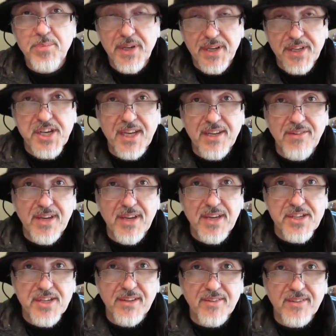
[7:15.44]
British
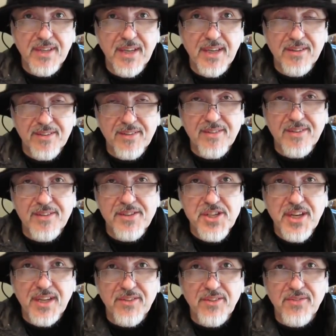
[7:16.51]
Aviation in Scale, this is a
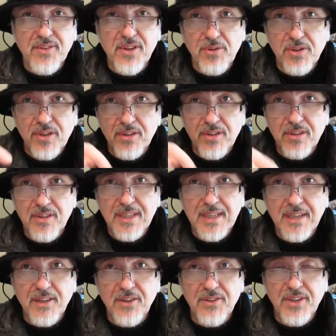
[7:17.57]
chance for you to
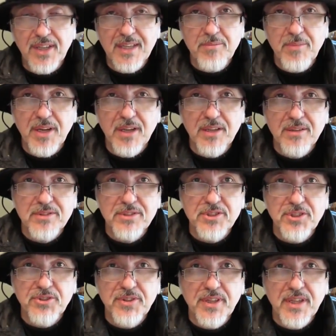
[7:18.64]
click on the link below and
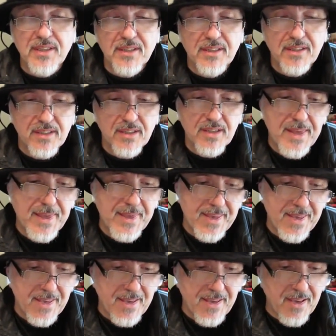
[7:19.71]
join in.
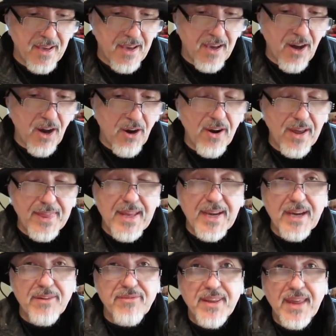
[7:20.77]
Alright,
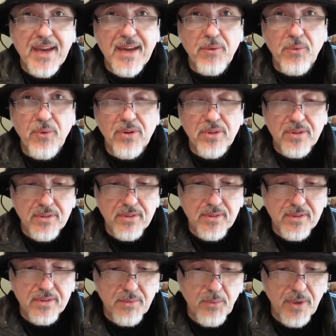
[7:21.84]
then after that one,
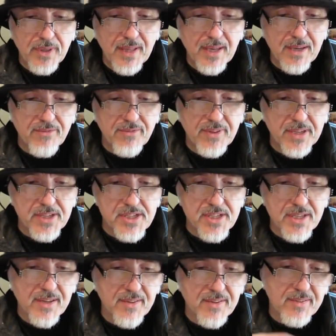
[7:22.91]
when that
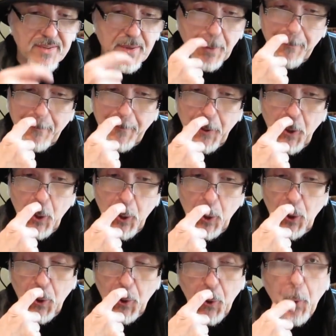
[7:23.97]
finishes,
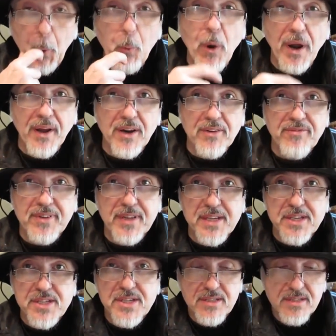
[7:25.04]
or when I
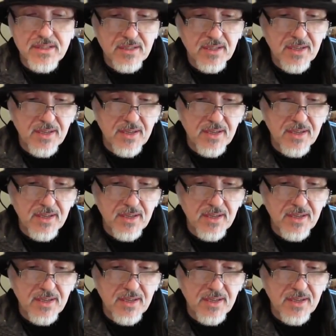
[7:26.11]
finish